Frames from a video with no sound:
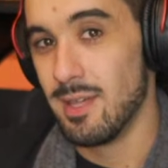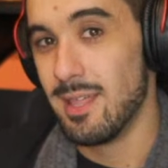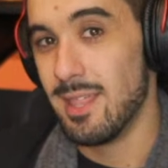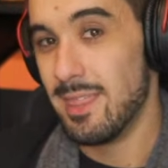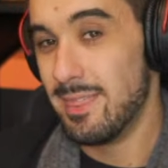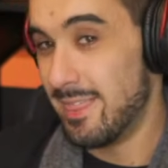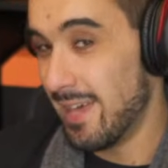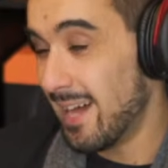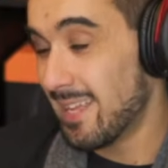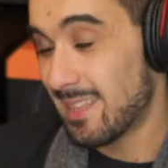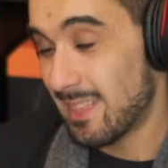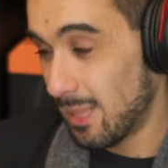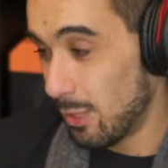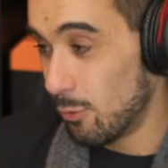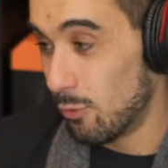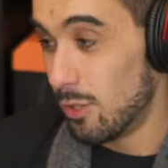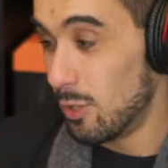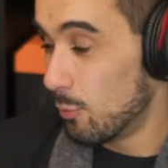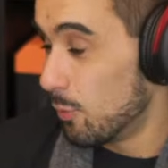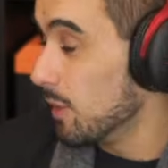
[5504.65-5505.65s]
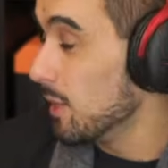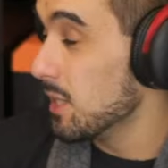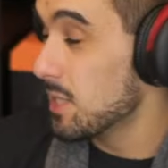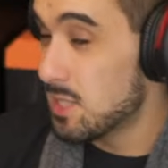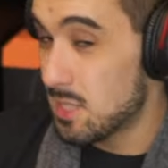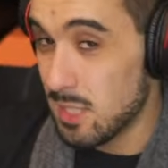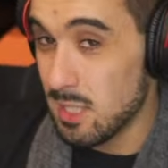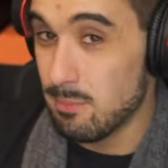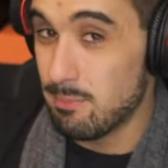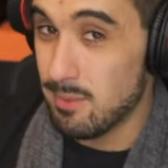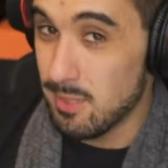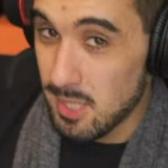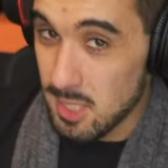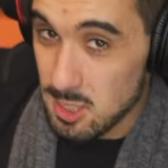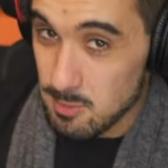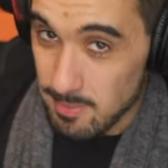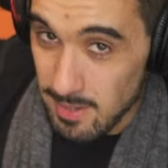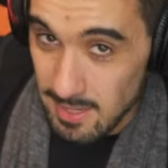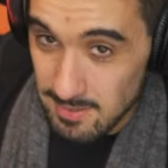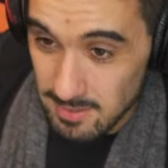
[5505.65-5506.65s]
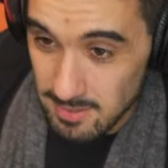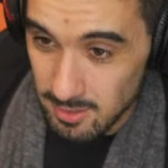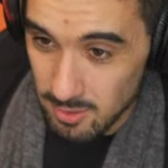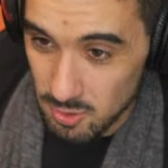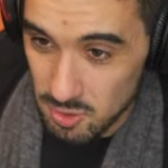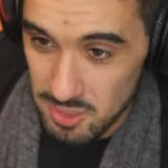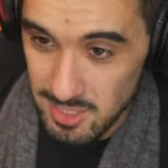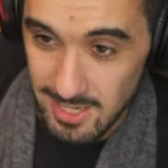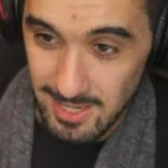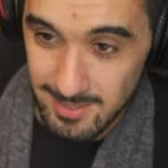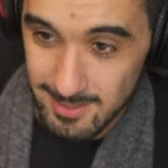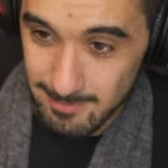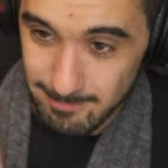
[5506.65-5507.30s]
that lore will still be expanded on, chat.